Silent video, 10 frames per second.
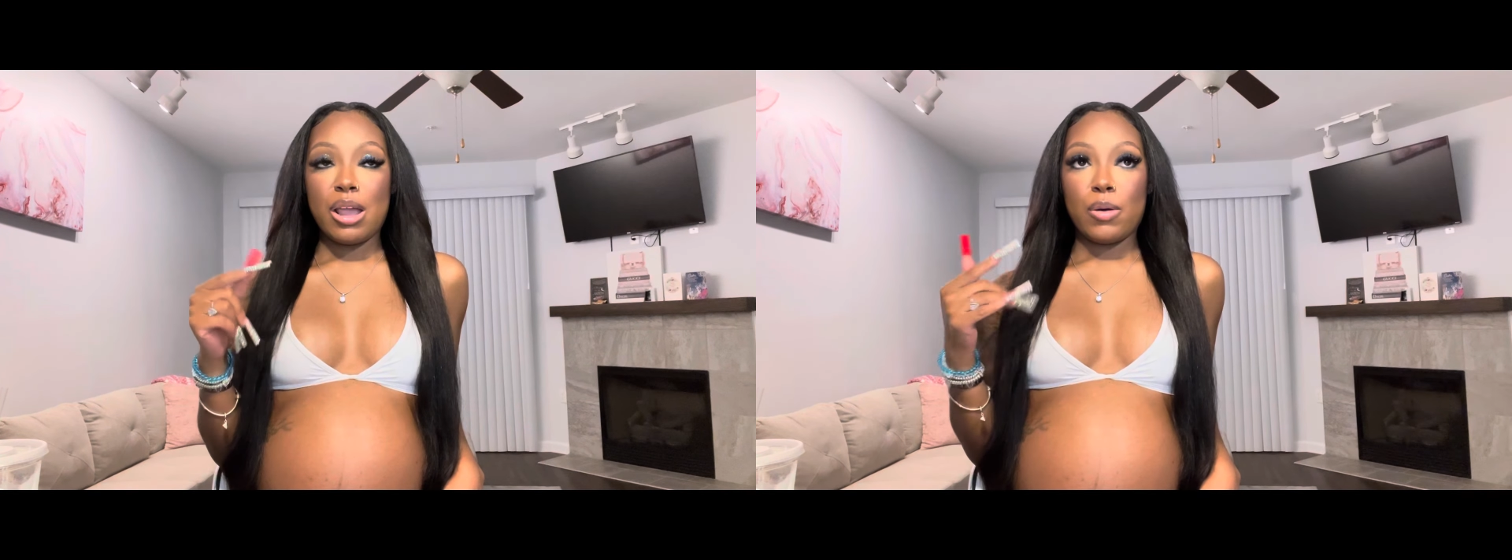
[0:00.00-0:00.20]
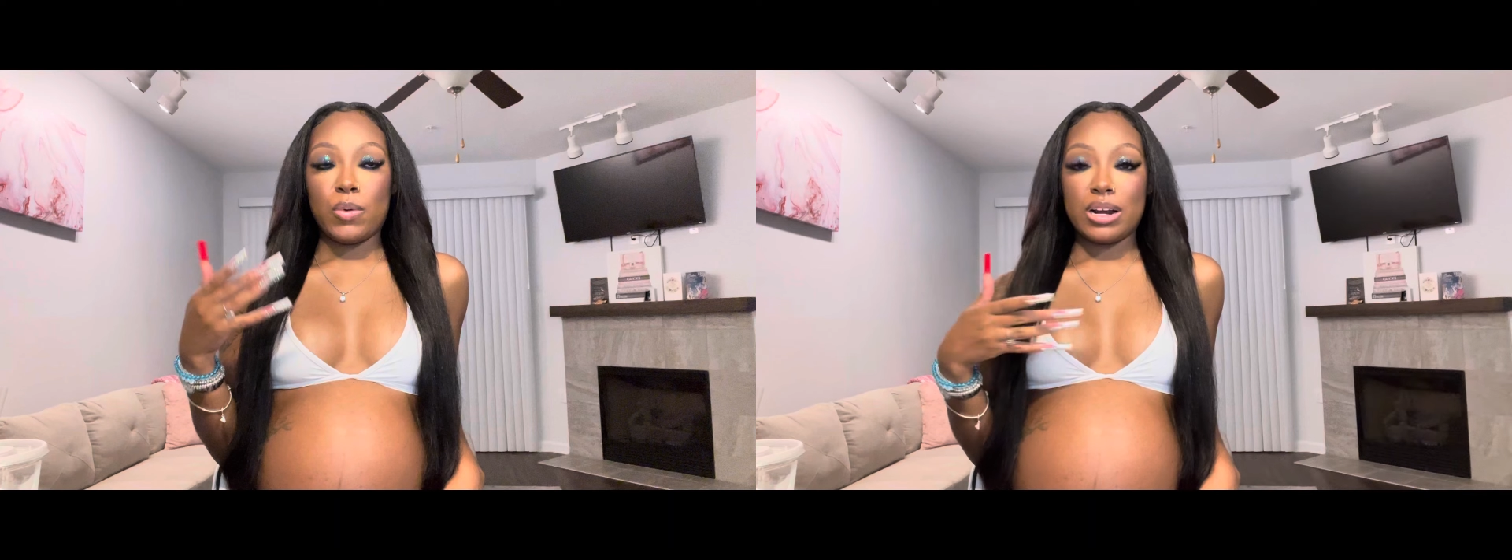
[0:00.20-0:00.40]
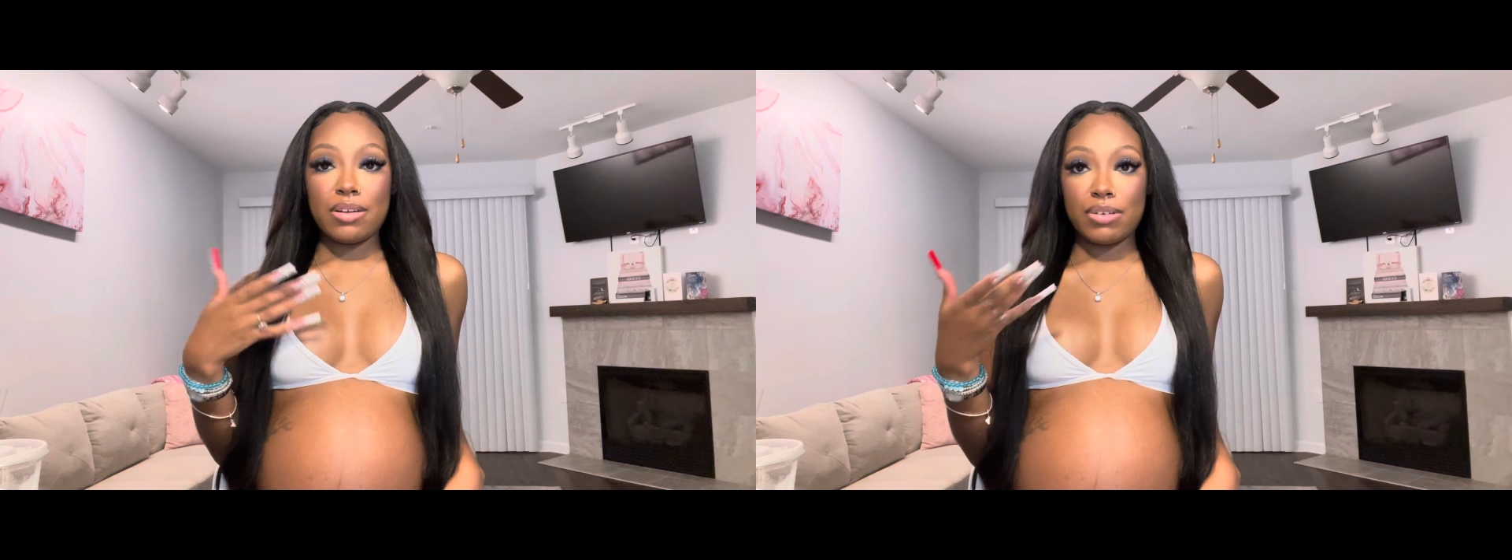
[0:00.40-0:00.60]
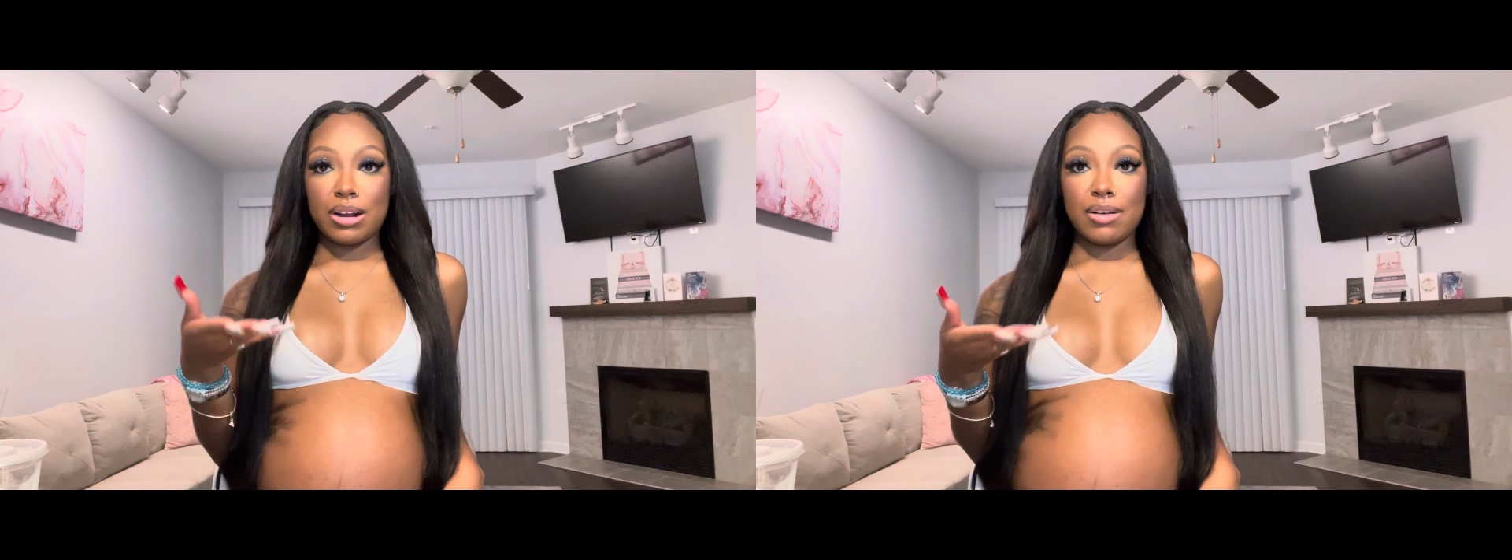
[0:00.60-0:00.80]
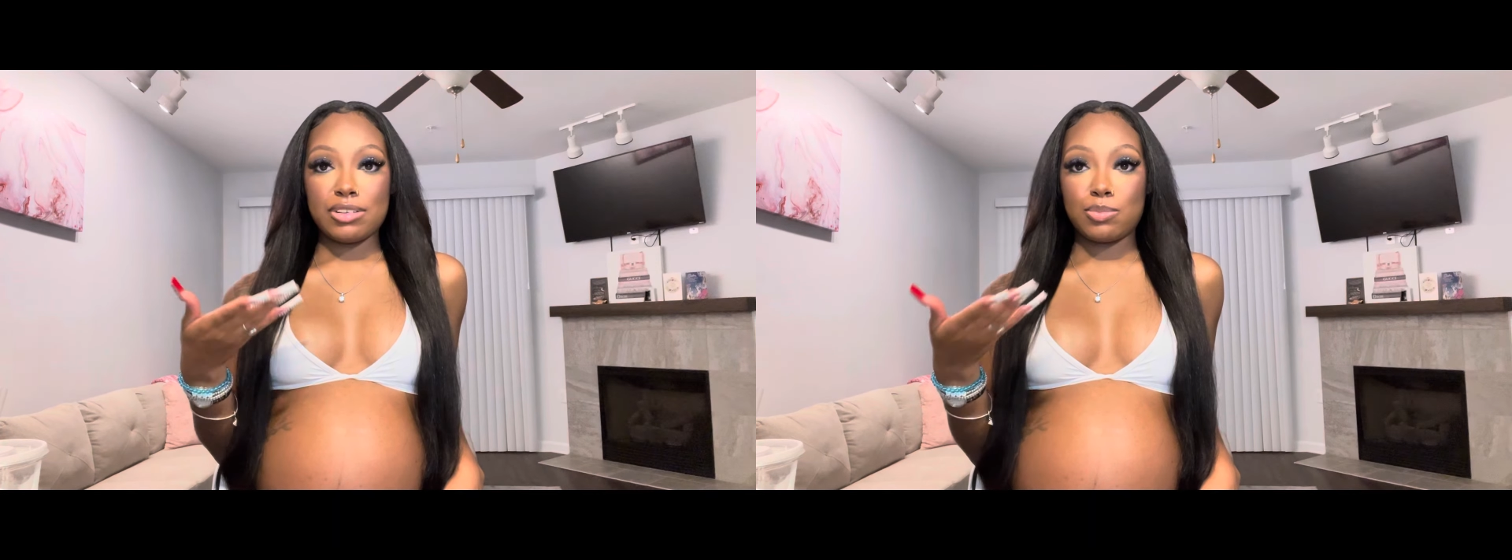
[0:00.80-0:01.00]
When I found
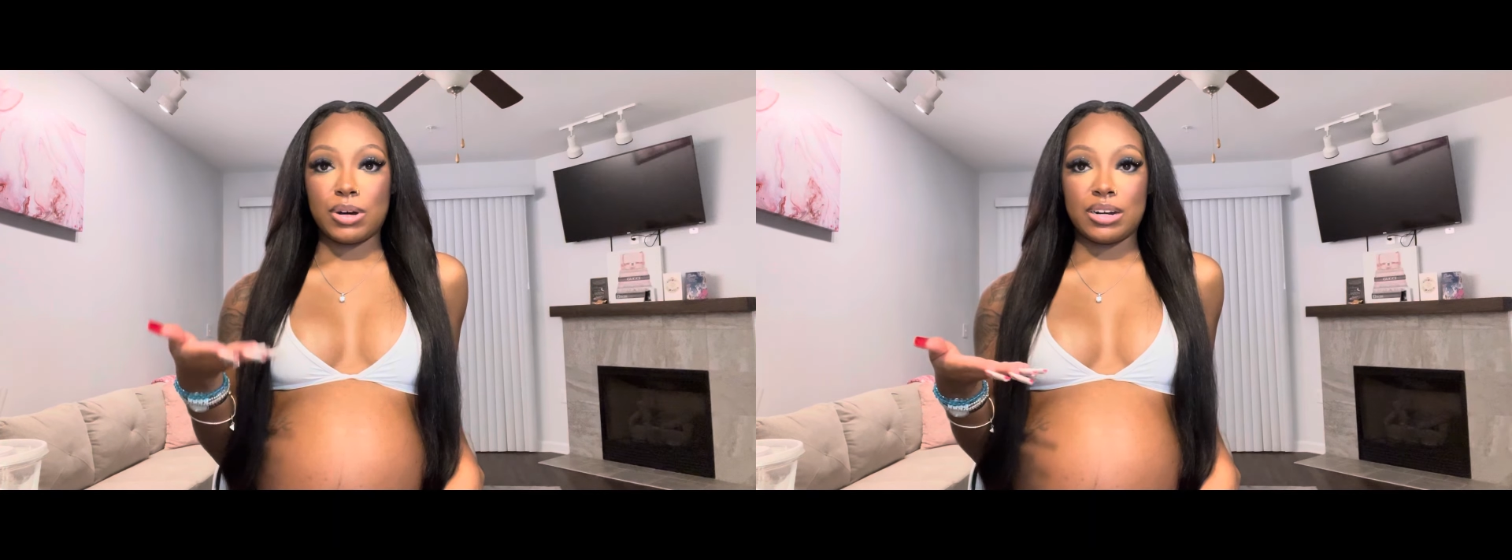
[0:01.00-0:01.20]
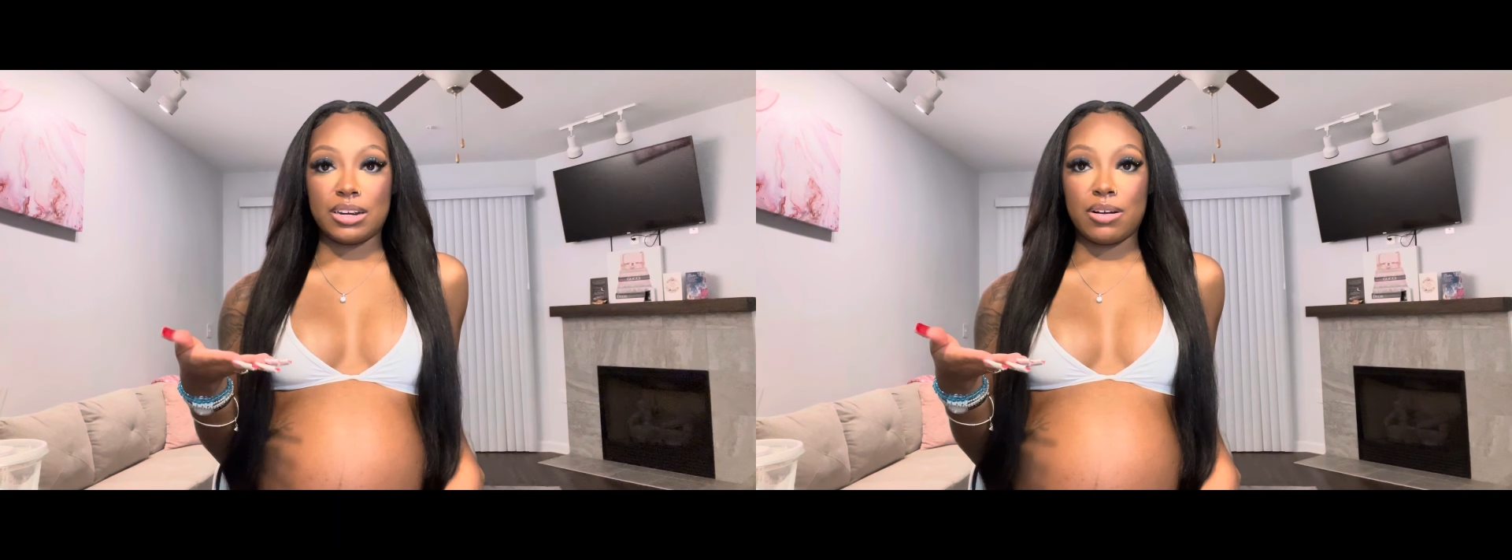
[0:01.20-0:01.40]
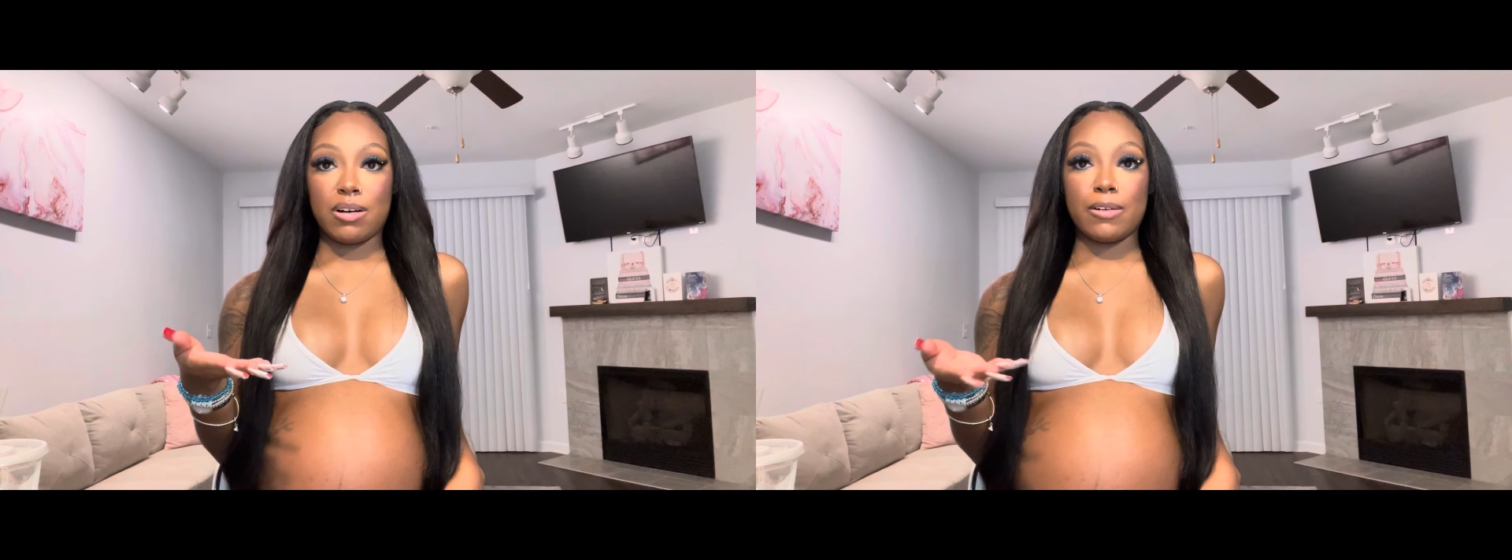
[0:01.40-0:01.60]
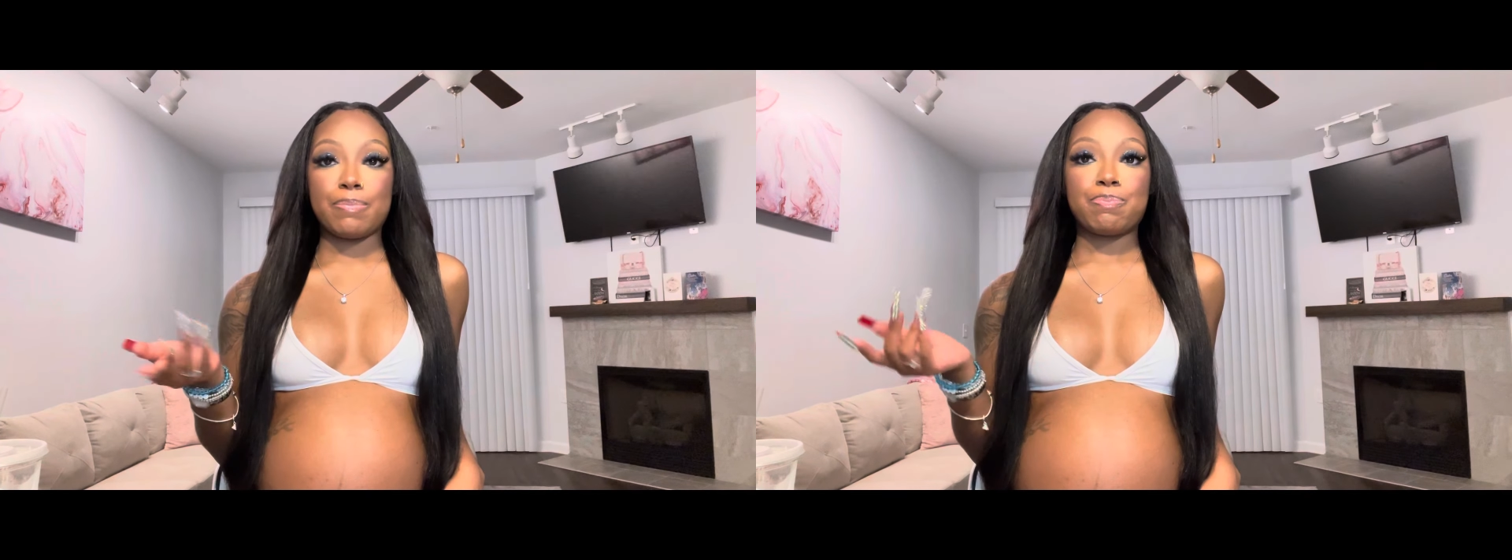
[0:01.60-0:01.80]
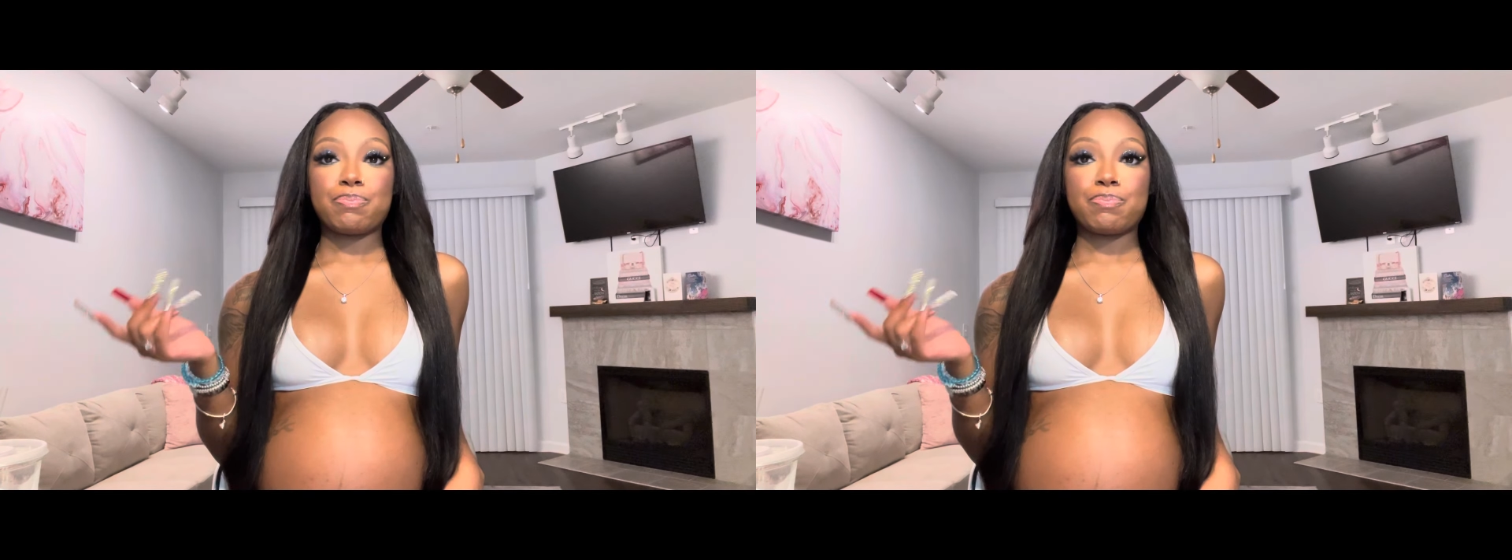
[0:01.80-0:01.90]
out I was pregnant, y'all,